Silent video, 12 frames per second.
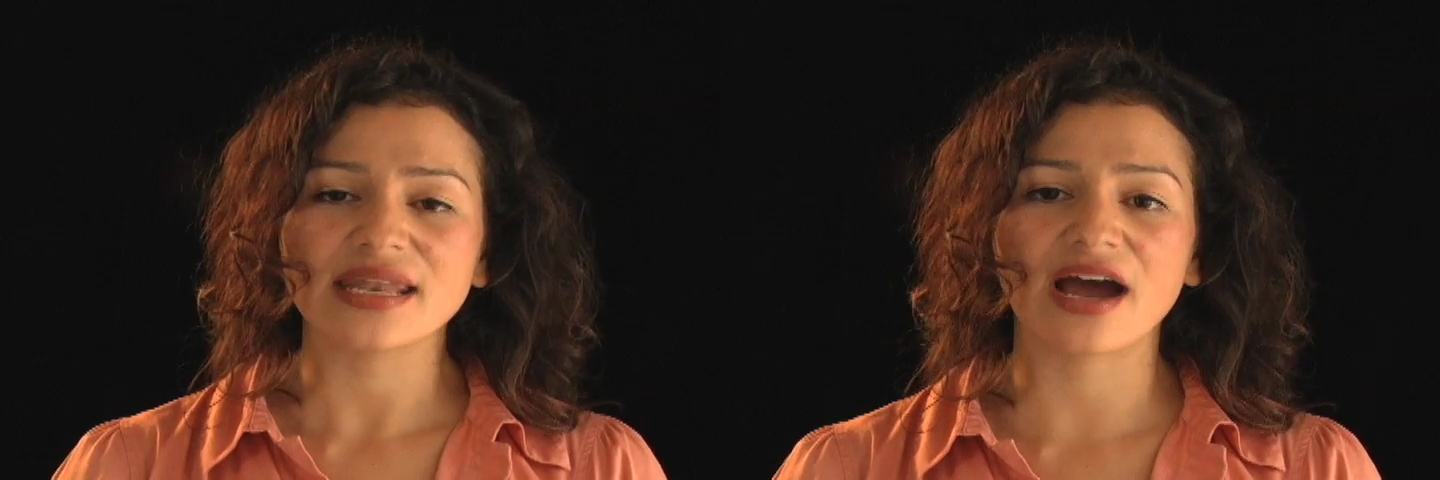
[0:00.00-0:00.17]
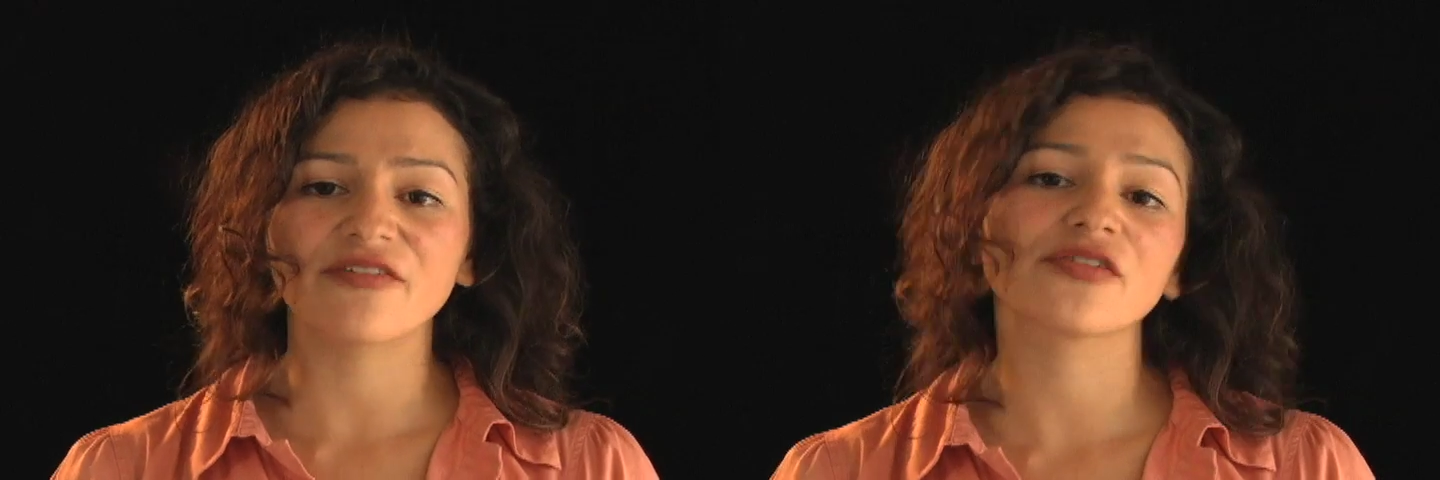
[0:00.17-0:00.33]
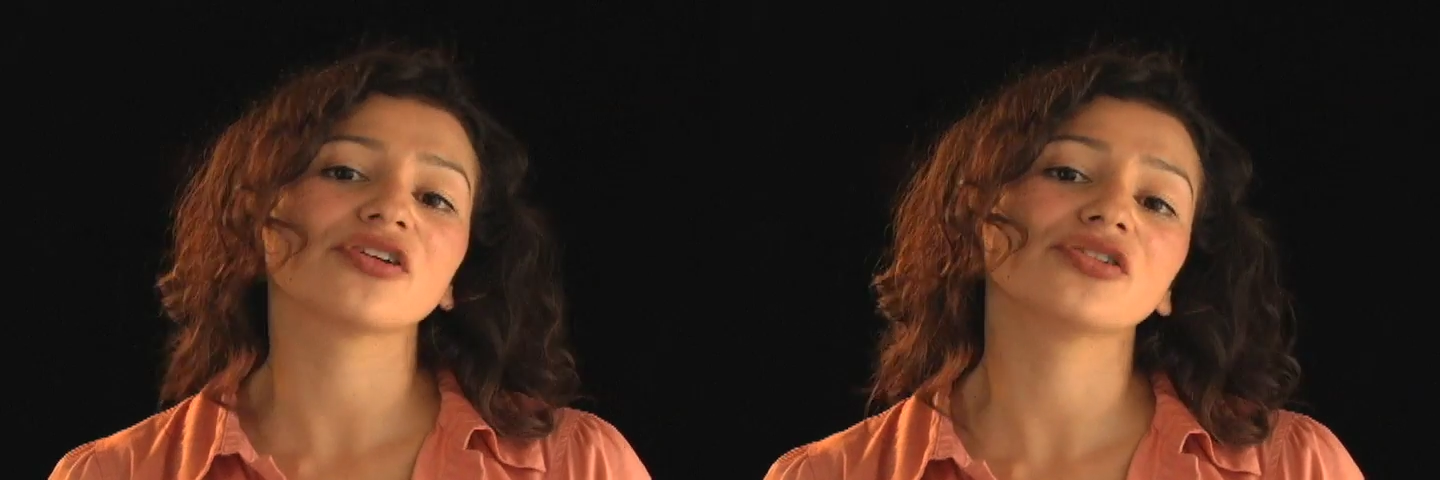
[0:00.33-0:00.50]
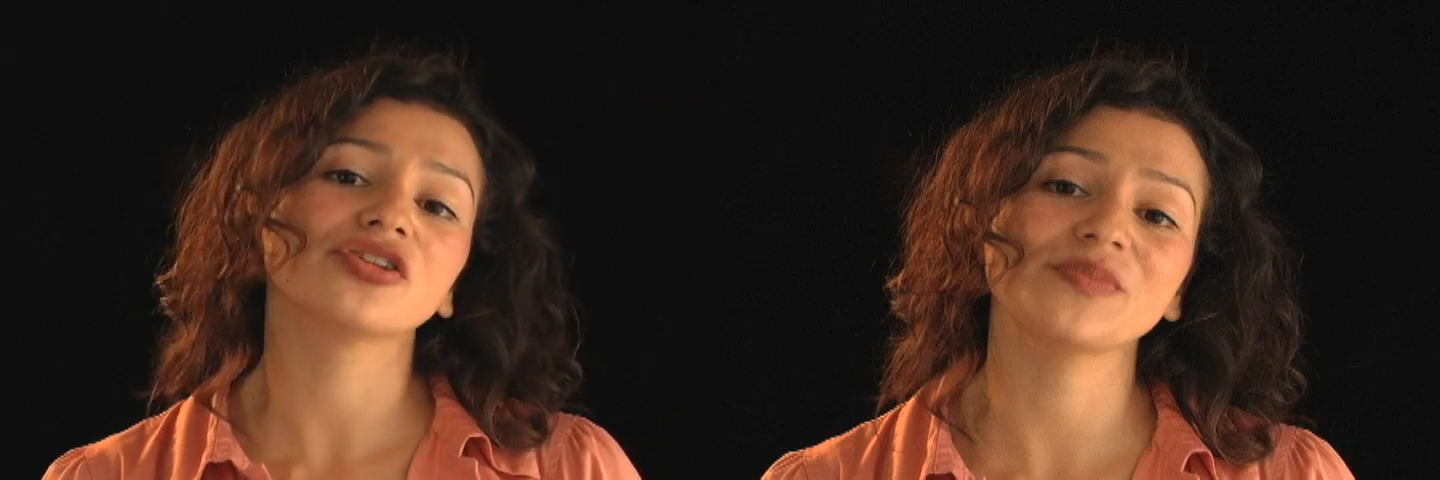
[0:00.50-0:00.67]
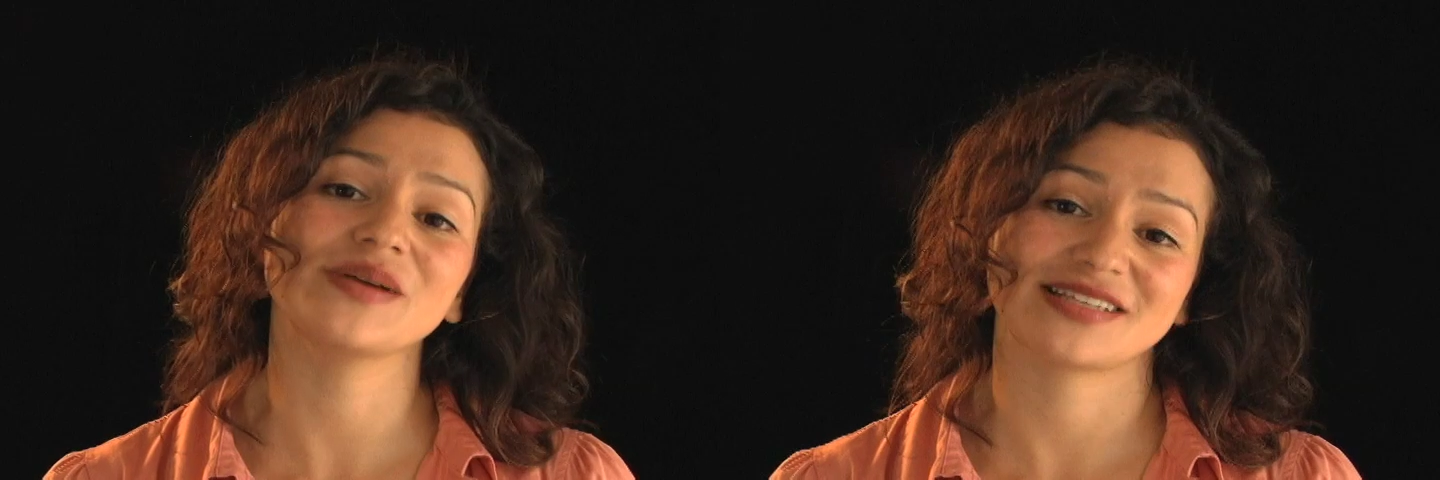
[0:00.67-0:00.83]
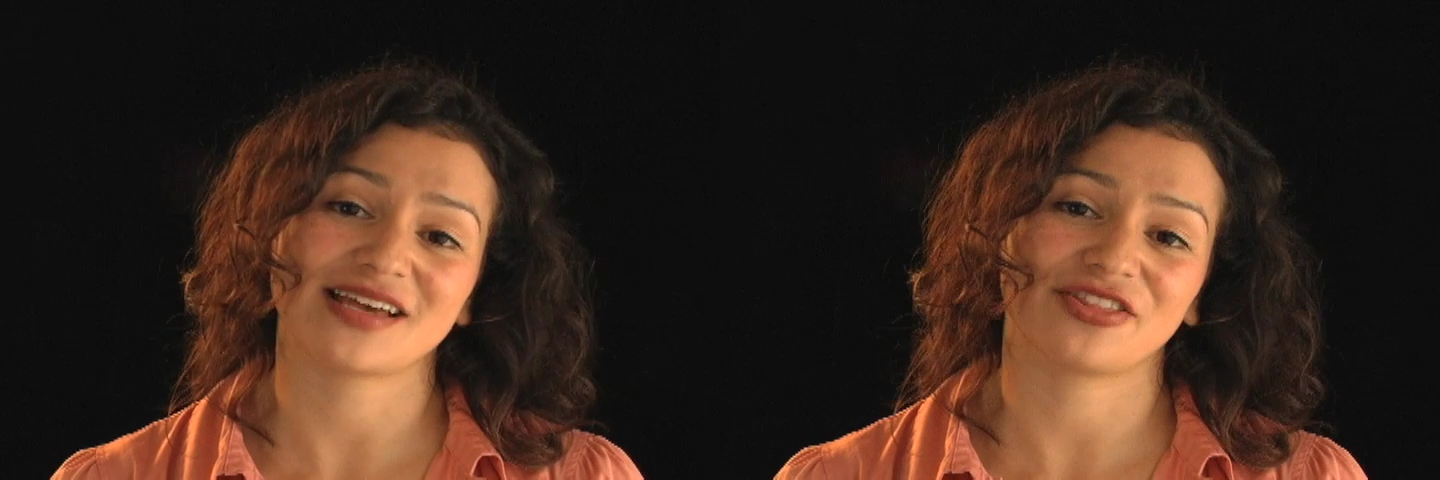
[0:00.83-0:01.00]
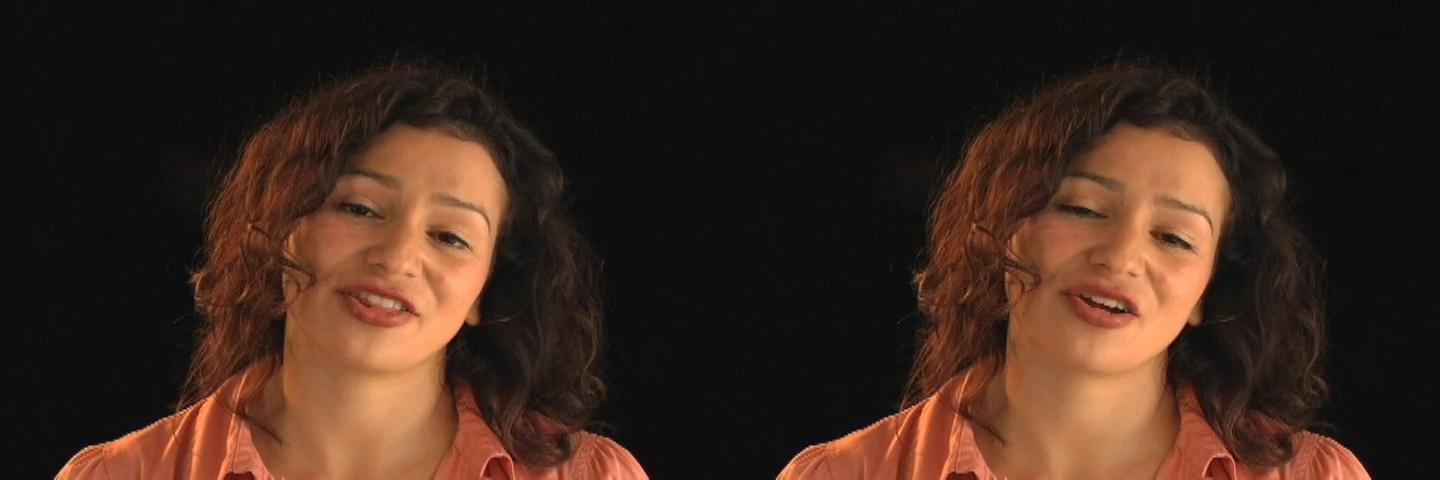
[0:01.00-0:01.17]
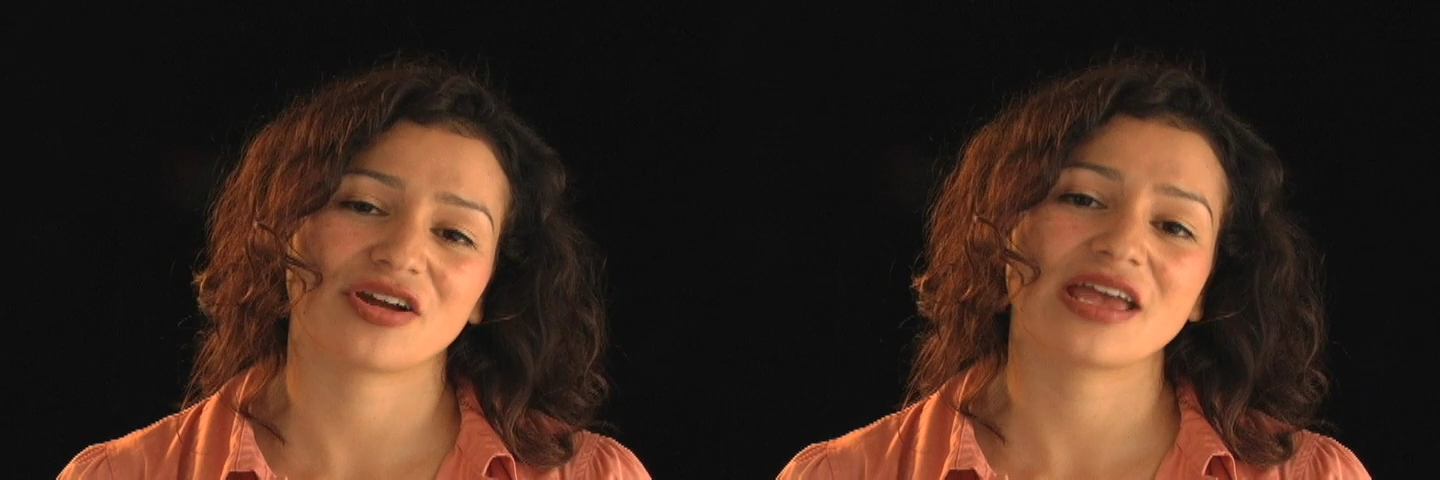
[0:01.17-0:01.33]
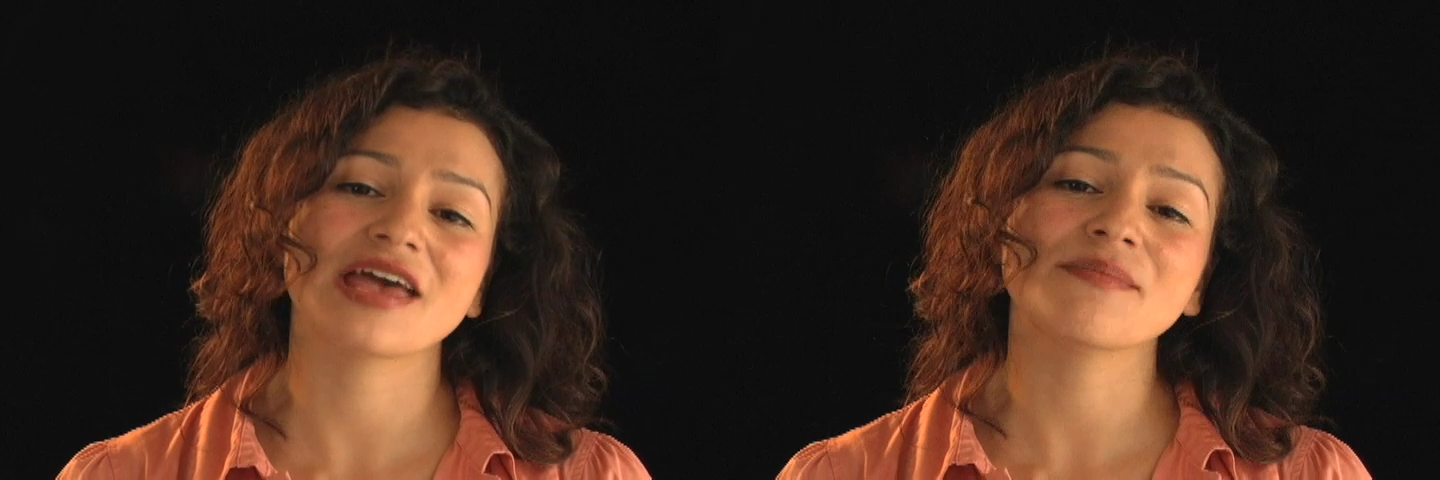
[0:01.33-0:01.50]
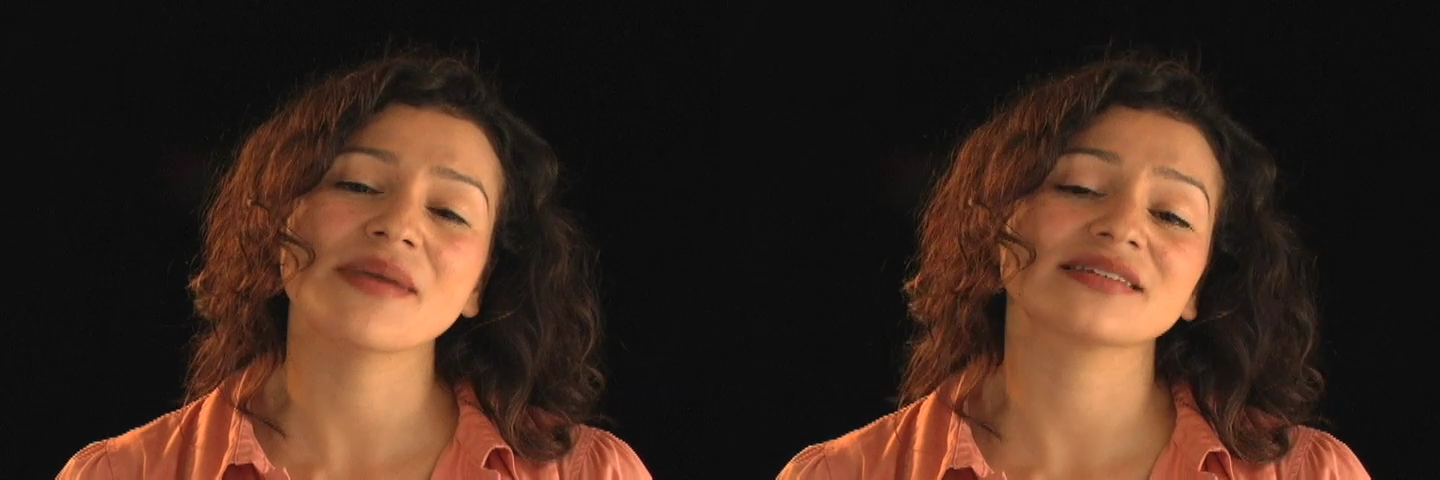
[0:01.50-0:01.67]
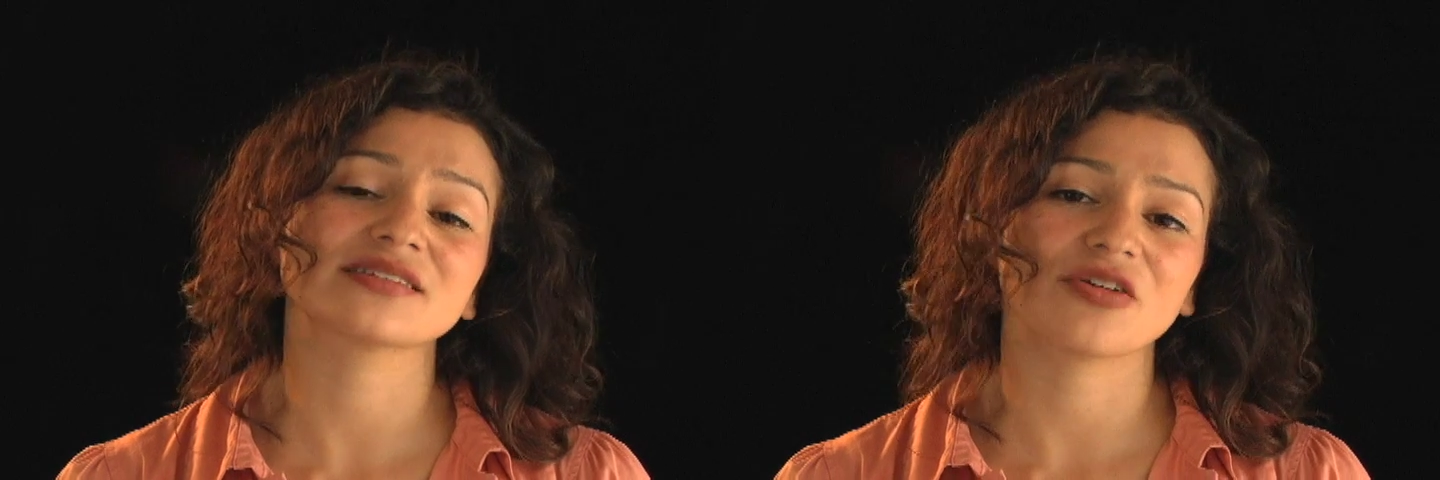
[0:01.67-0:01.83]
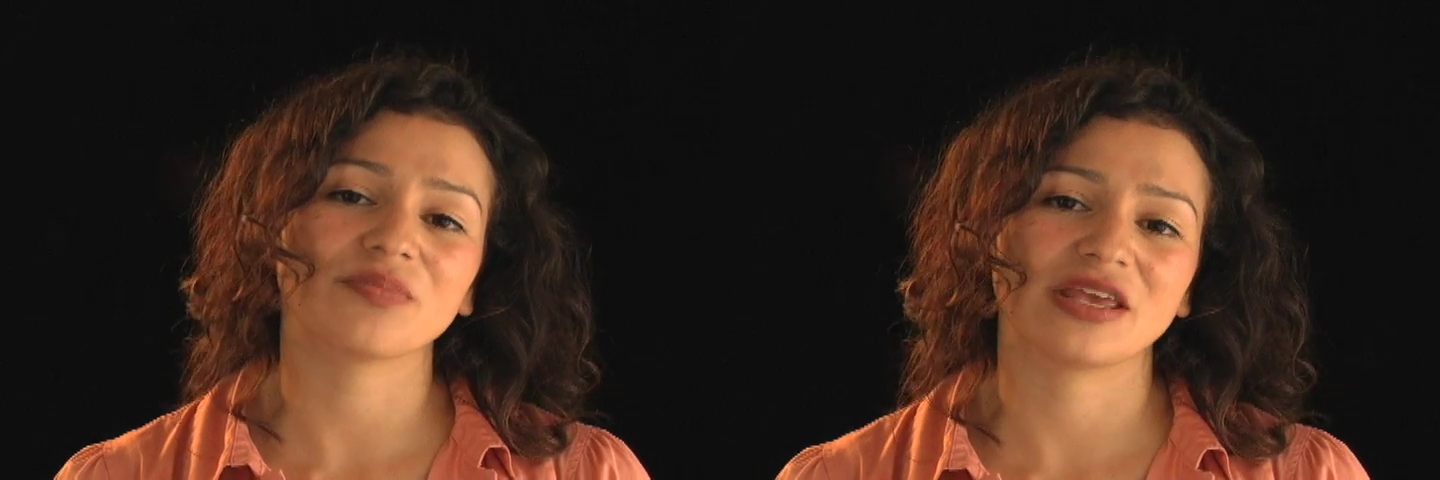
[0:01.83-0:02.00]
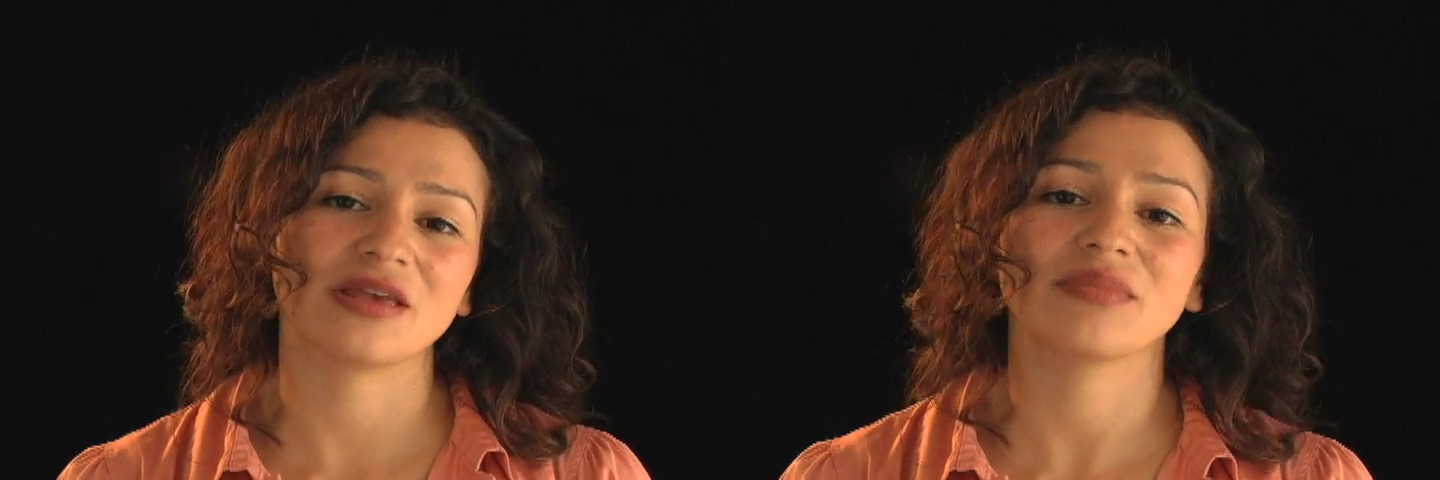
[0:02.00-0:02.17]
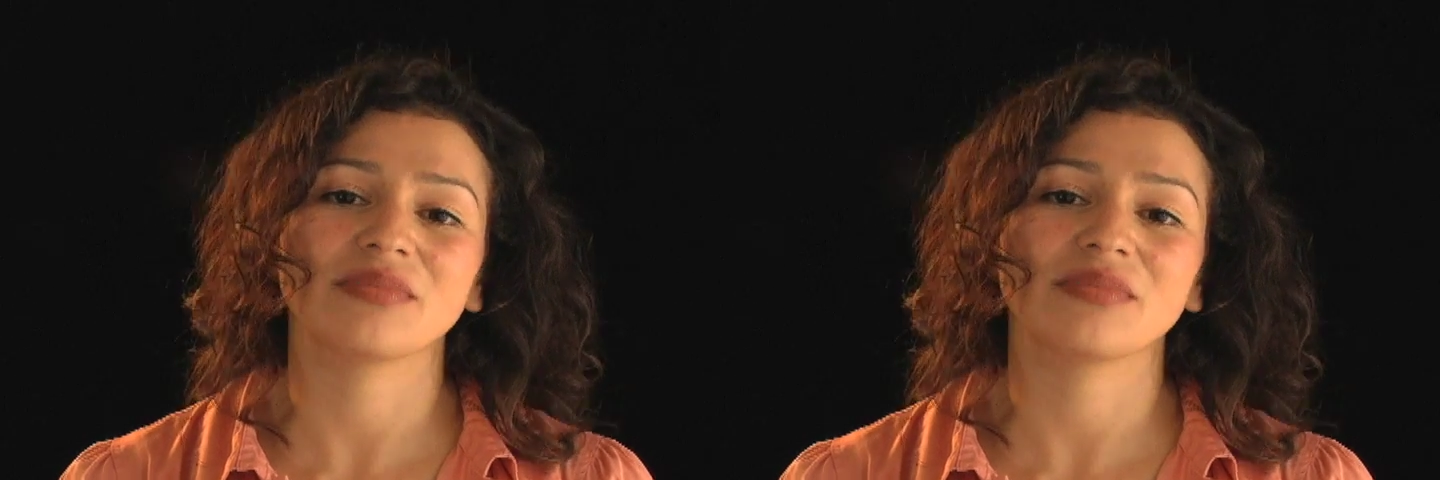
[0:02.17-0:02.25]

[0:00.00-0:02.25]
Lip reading: Now, for you newbies out there, MSRP